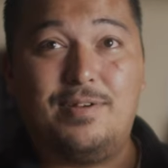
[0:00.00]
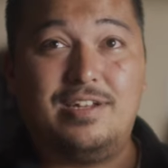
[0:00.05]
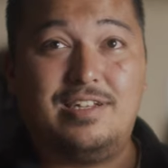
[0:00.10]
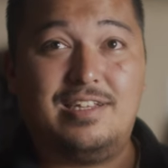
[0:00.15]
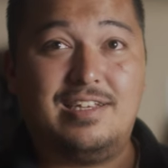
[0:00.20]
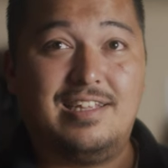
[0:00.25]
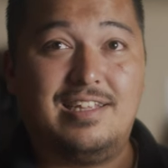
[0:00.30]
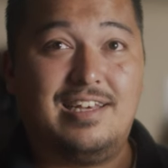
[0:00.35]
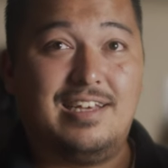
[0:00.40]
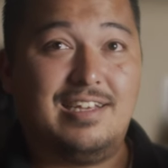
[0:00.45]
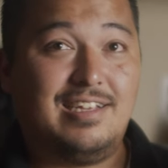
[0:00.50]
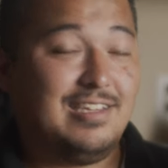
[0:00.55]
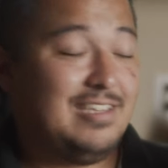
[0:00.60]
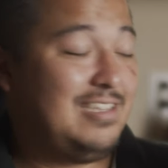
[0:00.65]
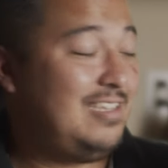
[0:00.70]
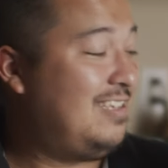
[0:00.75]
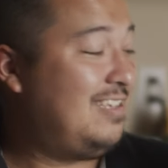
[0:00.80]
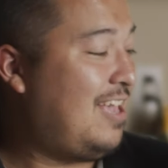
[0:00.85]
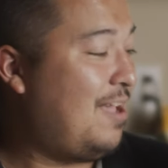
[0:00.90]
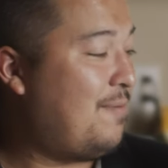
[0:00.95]
into
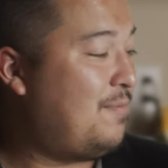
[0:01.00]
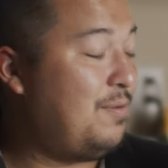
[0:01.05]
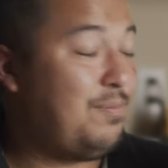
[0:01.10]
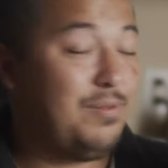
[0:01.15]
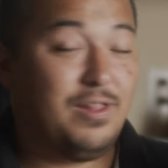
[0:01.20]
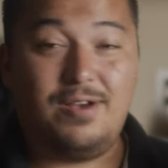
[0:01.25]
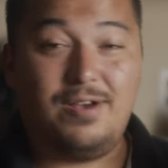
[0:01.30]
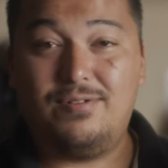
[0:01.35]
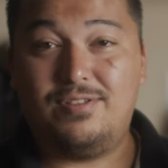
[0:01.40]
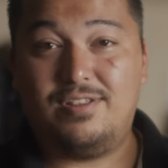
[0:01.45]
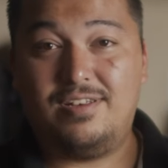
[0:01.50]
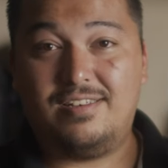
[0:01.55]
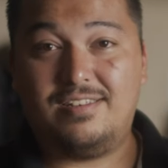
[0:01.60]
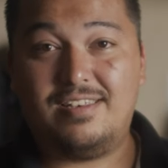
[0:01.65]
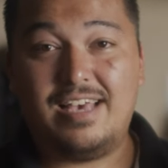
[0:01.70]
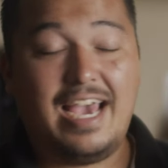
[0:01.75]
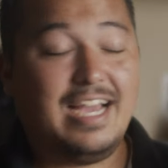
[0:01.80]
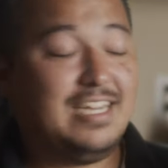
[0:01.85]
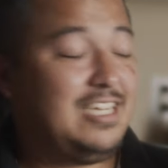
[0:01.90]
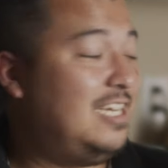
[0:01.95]
play with this
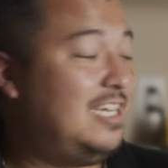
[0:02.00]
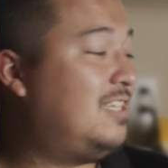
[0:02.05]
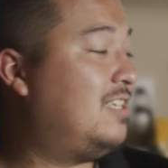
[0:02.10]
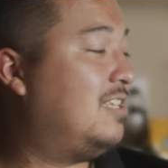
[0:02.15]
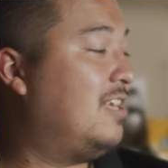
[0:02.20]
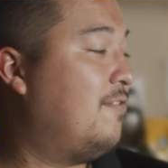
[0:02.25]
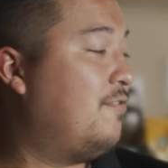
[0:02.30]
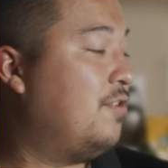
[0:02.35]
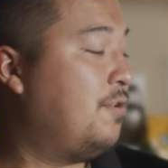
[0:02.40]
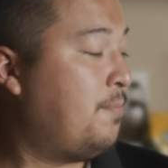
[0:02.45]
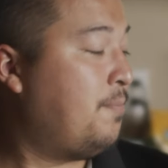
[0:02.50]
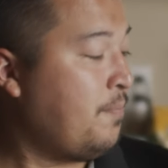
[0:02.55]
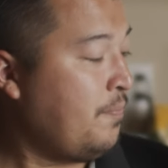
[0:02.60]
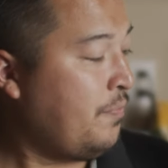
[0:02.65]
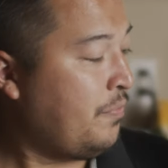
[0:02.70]
HH7.